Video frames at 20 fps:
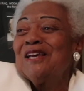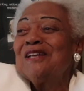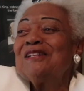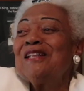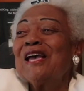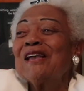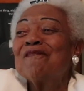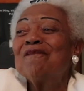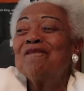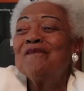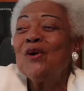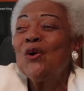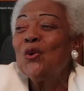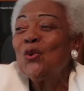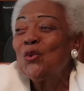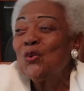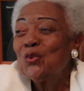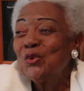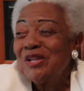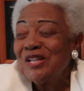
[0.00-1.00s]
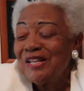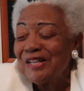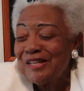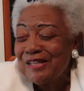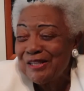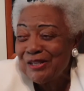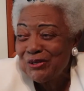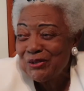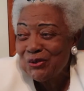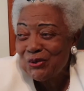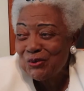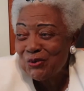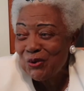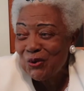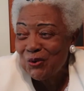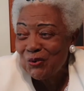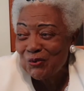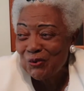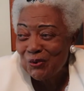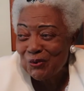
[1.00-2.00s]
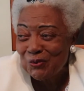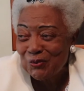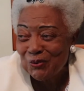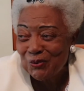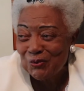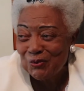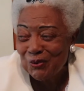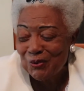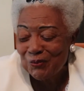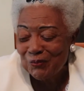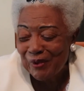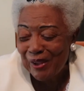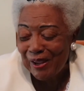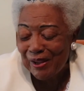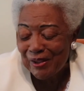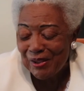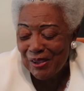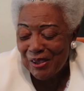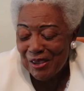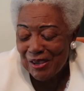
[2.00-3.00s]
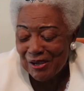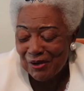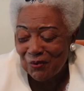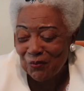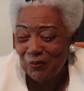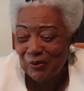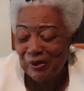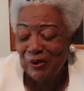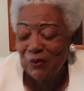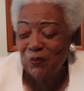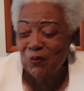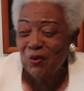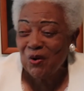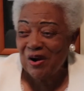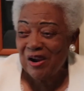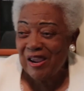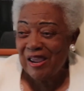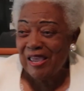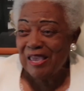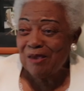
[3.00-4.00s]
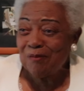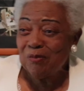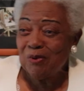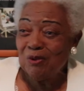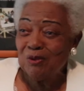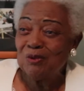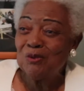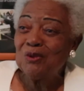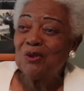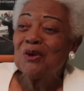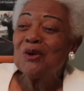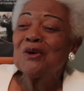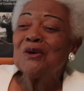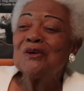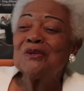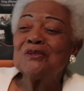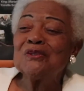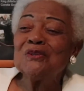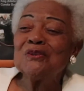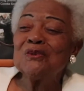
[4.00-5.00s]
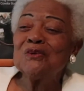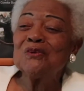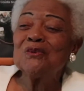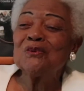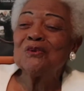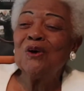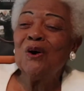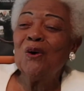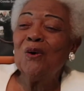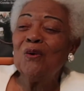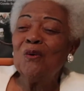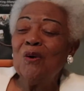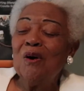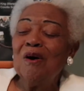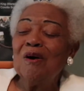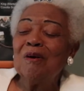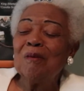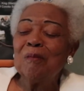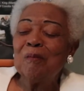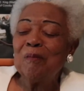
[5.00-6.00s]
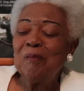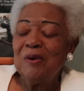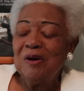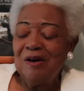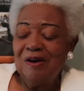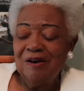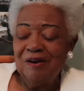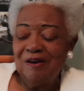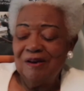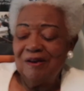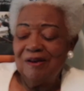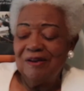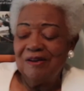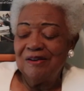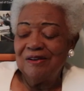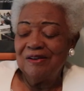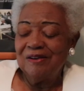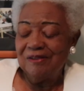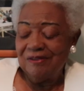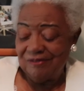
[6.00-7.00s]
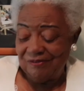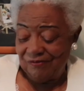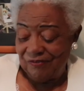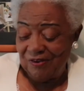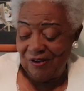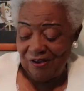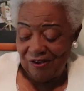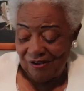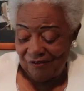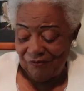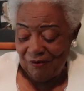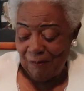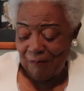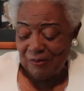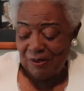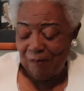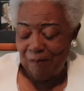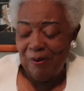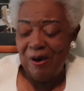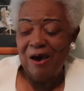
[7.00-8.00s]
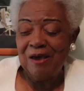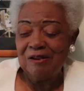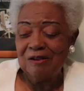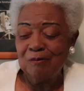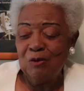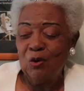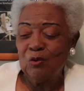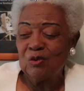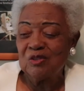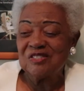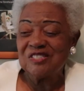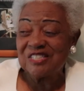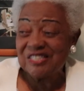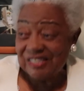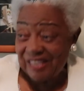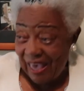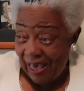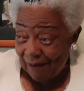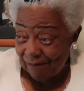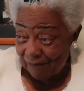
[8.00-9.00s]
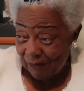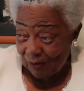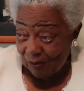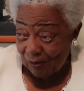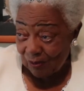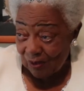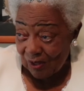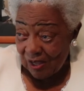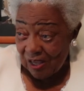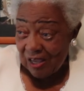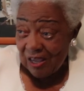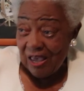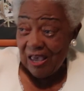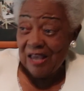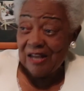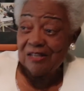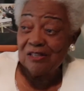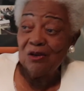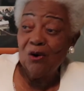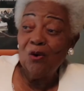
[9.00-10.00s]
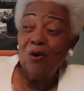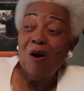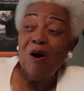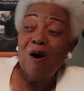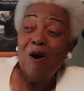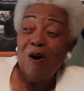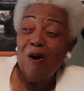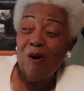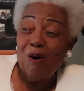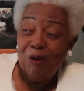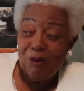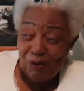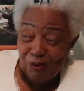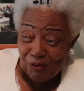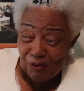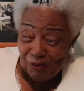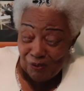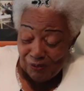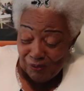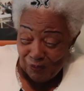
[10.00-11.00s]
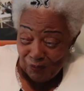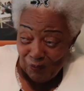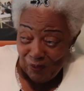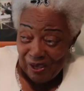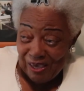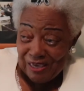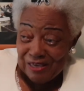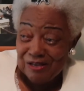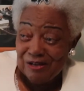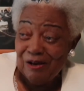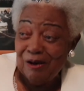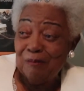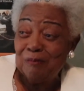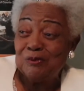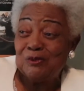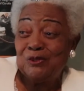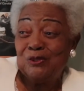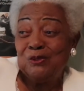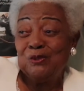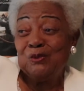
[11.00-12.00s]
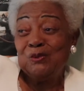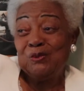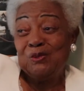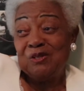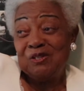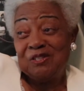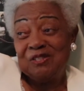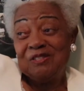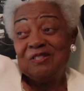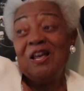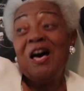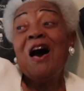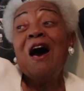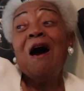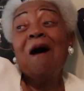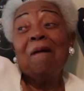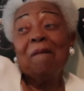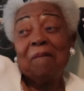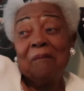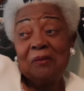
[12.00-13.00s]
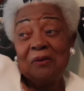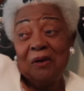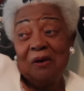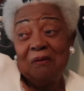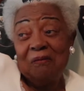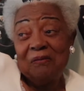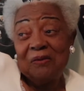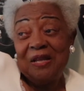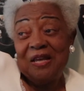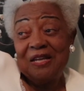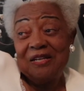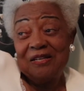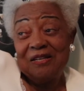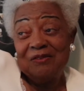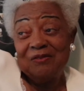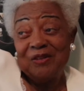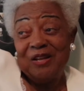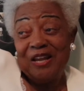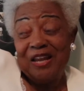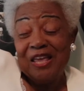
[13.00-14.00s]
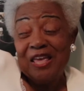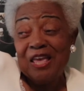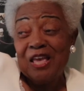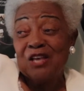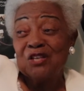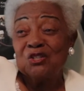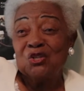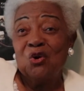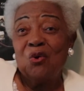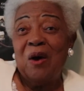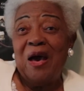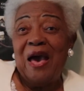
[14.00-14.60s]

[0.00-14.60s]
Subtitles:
like folded, on that, we were able to go up from the bottom on a scaffold and go all the way up to the top of that. So